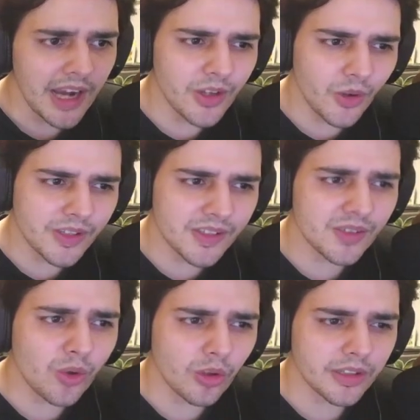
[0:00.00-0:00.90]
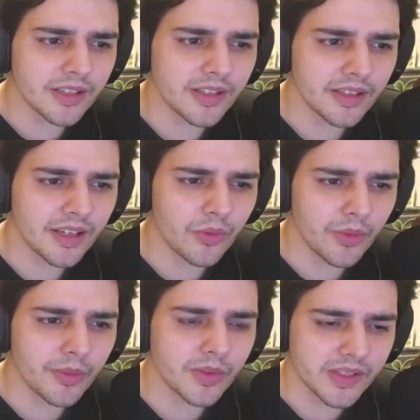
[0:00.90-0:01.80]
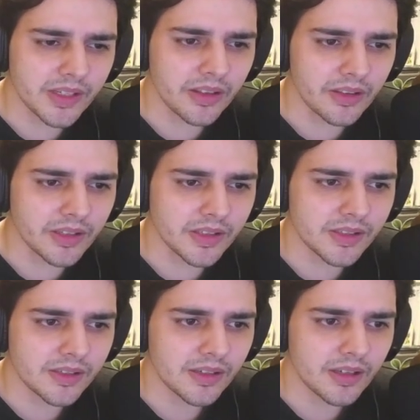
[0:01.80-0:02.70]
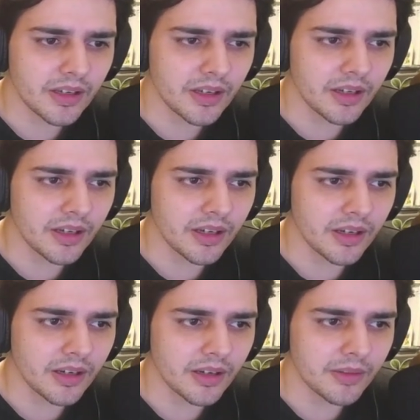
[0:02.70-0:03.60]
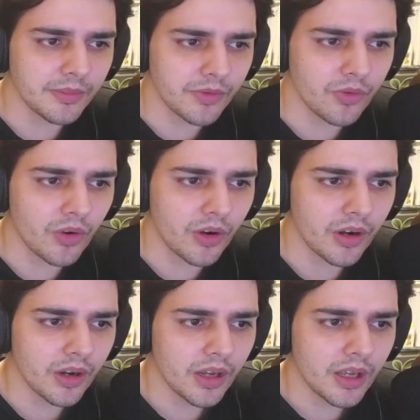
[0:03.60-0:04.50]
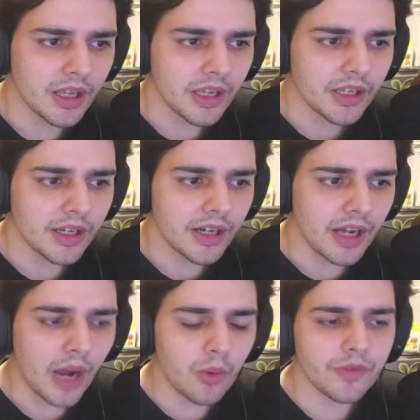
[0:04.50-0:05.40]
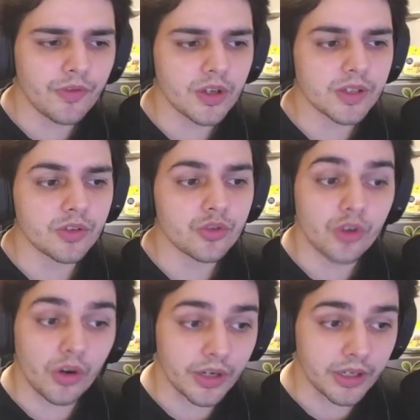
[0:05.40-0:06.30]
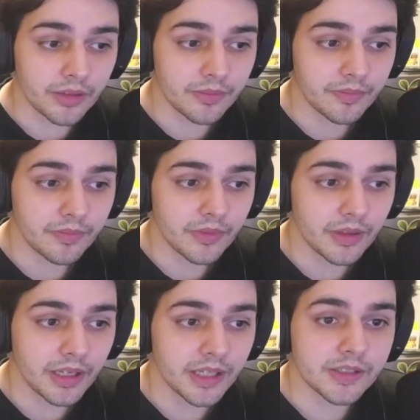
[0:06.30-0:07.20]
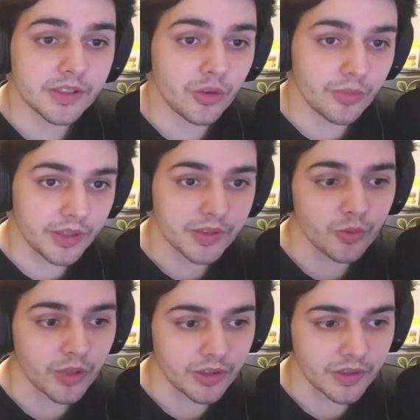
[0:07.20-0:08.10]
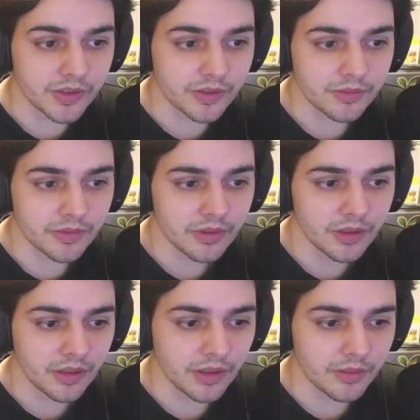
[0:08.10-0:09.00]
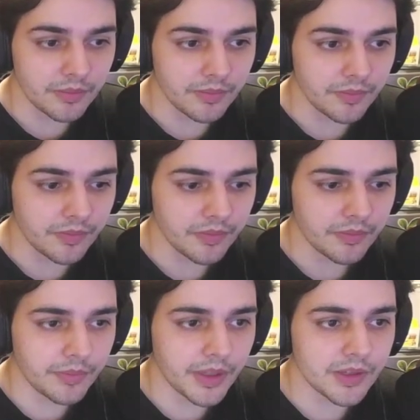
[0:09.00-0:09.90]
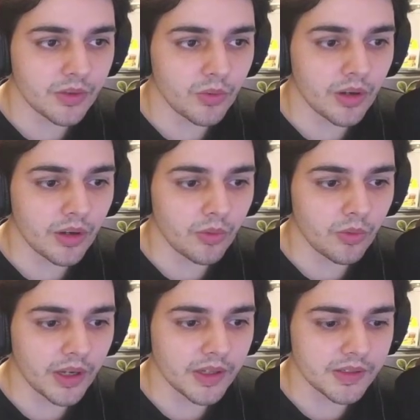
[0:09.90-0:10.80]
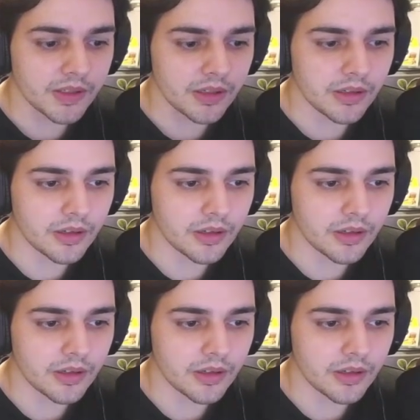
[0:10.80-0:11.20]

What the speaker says: know this is old because I think I remember seeing this before. I would focus on drawing. It's your biggest weakness, based on what I see.